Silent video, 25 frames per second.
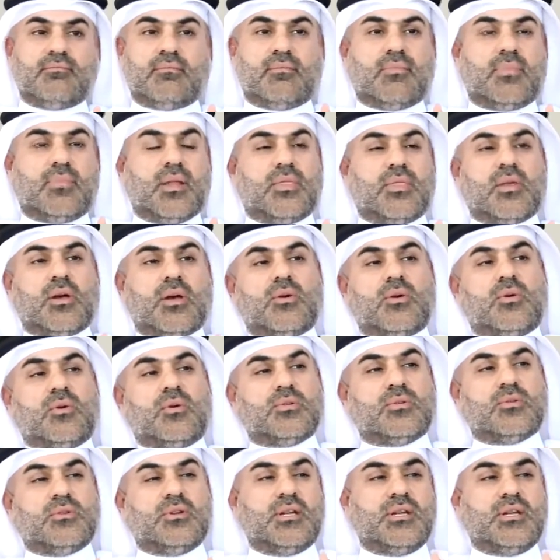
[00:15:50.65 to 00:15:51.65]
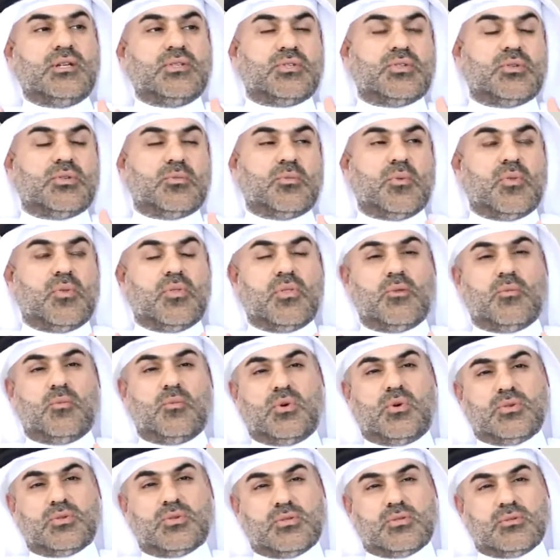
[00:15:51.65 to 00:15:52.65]
but the coordination with them
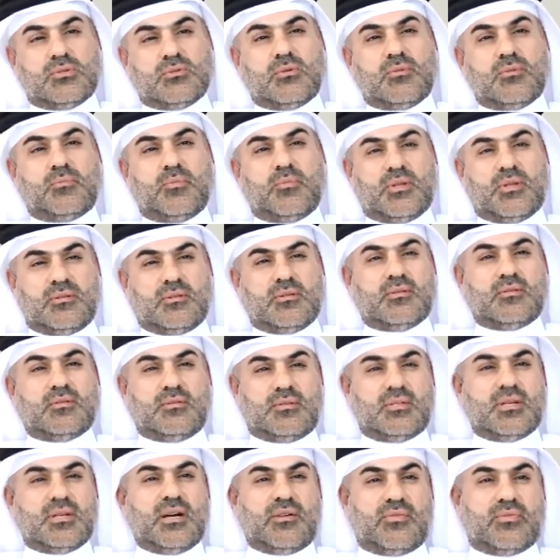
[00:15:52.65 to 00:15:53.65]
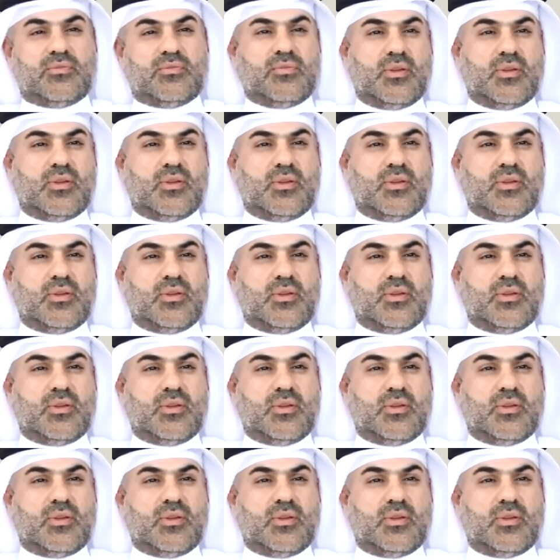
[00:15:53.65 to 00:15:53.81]
was a bit tough.